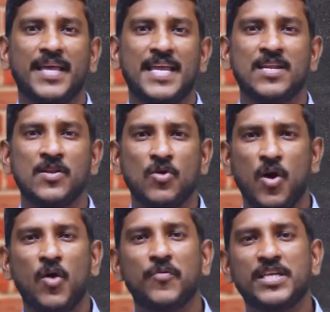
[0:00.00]
in
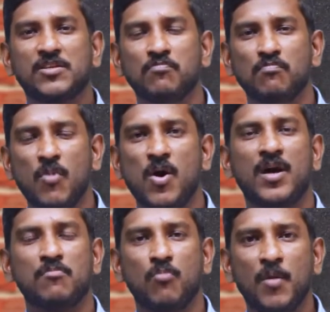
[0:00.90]
no whit
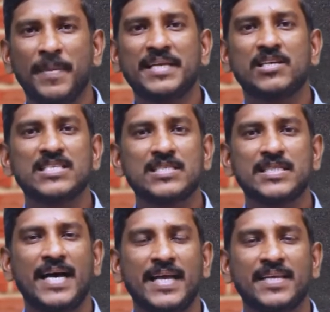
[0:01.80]
more momentous
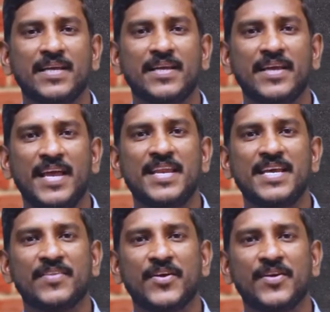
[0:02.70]
than
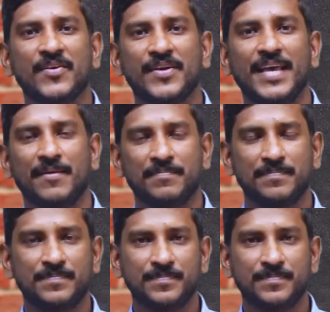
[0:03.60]
any other day.